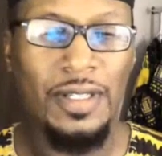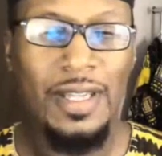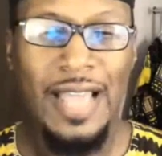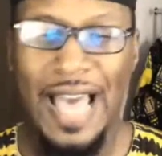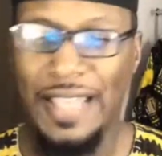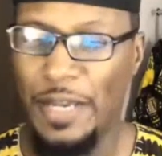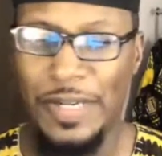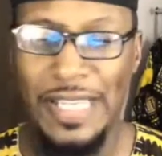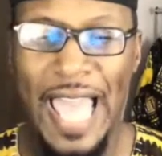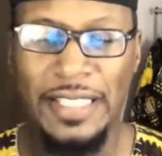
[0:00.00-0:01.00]
how they
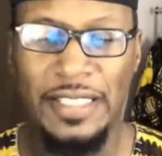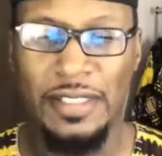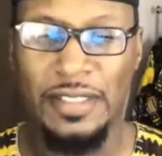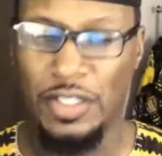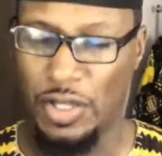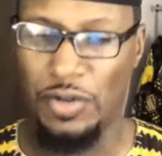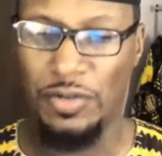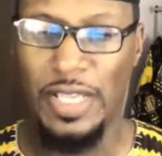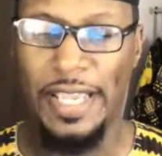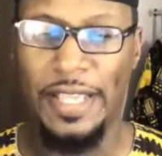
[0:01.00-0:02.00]
reacted to certain
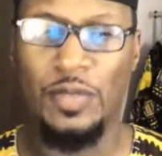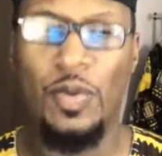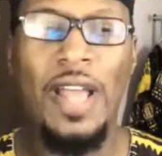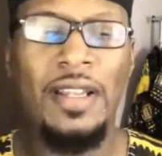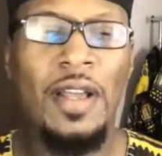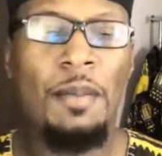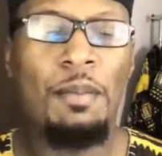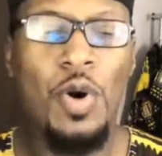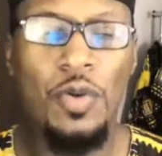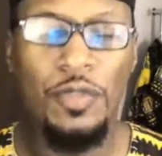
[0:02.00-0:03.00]
things, what
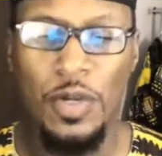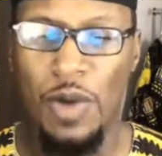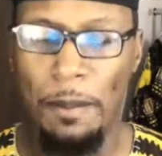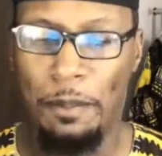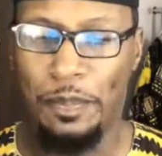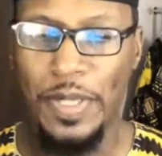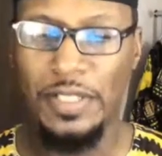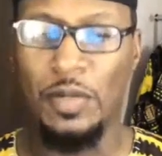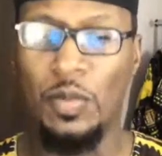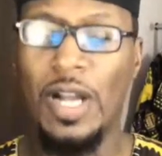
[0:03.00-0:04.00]
moved them, what
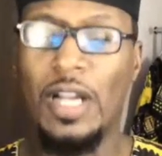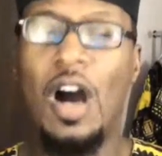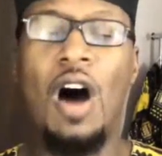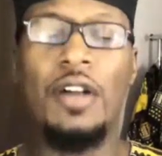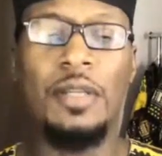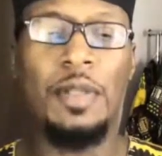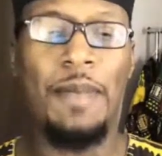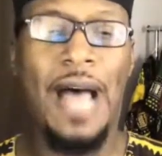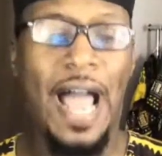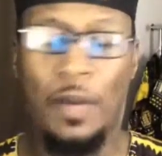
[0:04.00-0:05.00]
pushed them, what caused them to
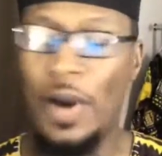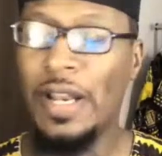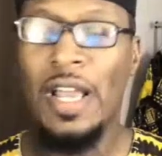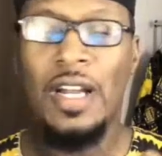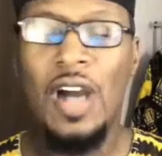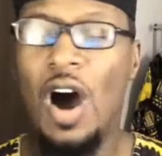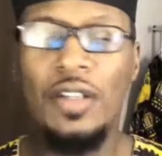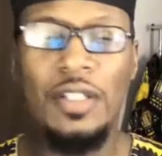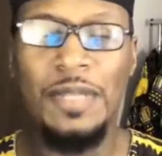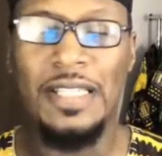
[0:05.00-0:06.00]
buy, what
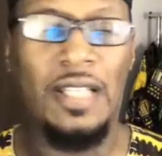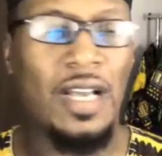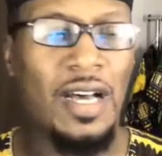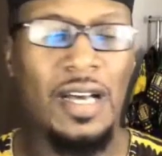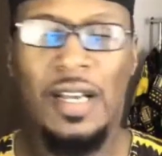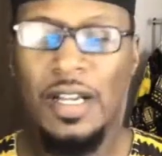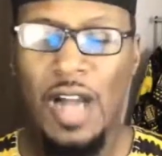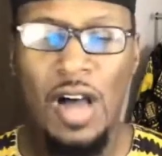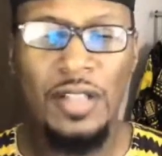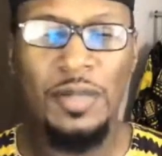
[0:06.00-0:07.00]
caused them
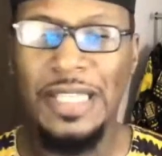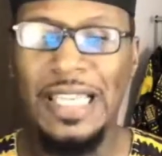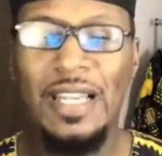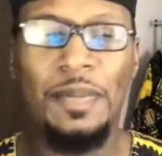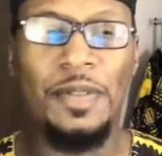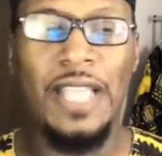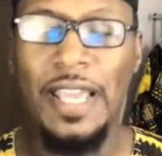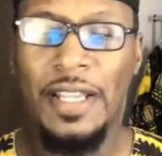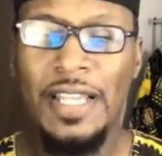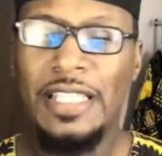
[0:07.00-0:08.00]
to get
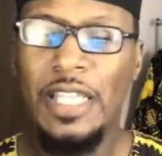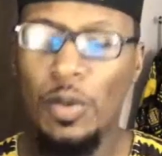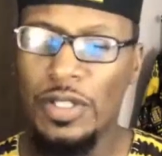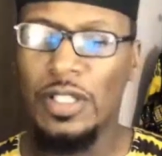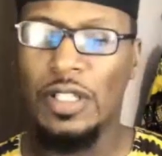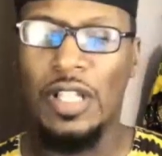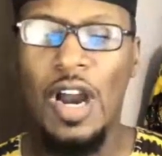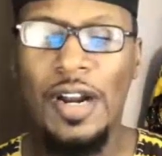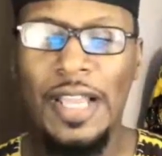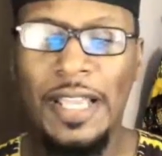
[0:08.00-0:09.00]
upset. She was
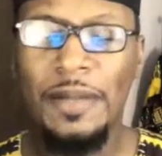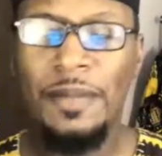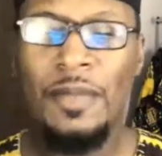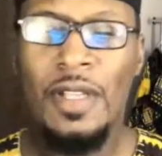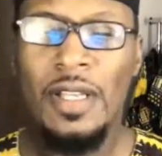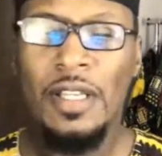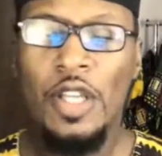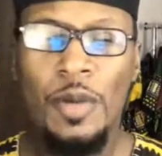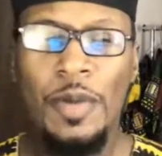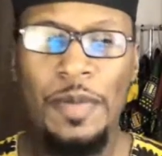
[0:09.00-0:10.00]
learning
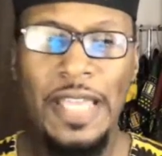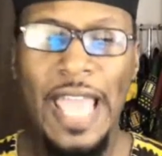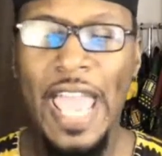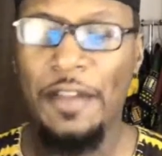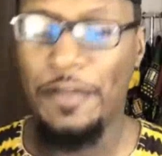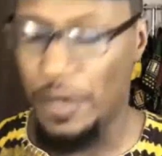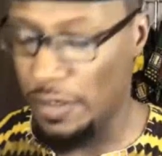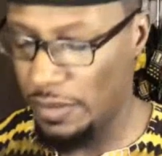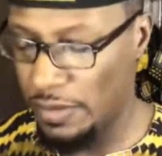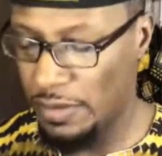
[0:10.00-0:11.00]
human
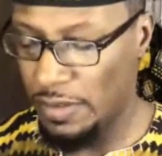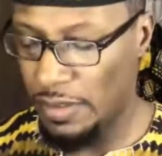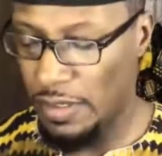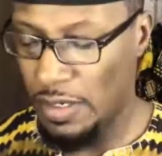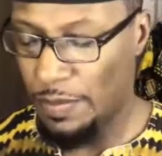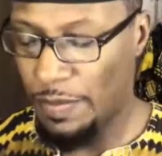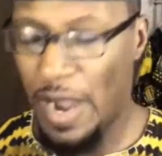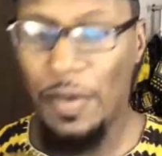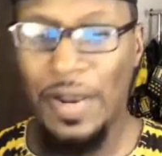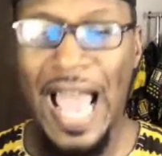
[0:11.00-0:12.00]
behavior
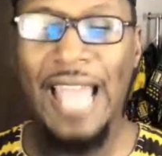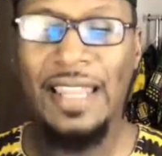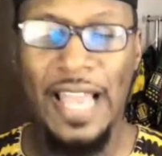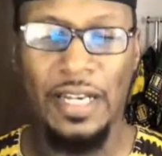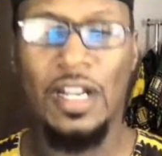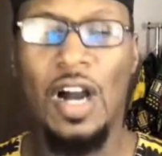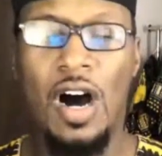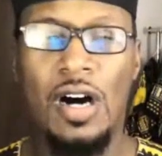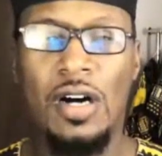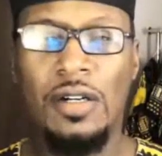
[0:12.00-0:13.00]
by what I like to
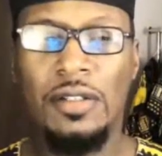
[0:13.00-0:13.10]
call